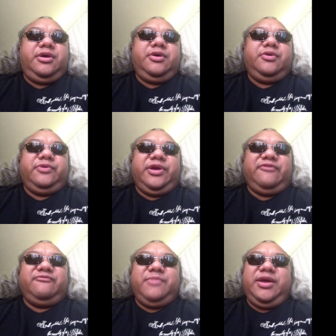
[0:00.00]
We
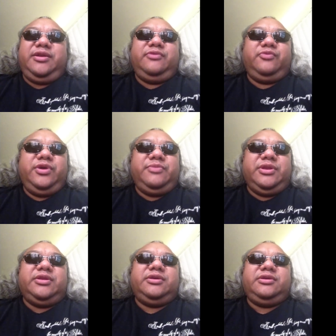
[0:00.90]
have men and
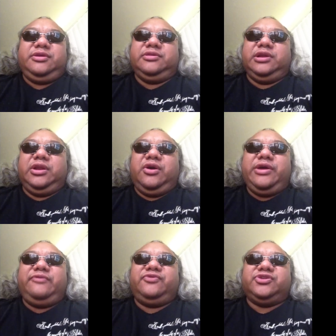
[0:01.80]
women in the law
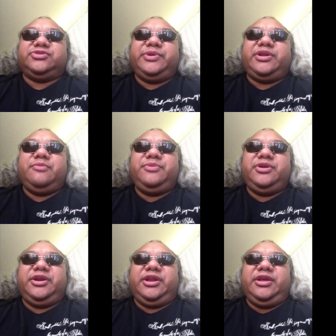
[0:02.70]
enforcement
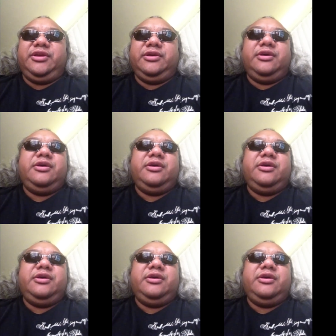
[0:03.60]
community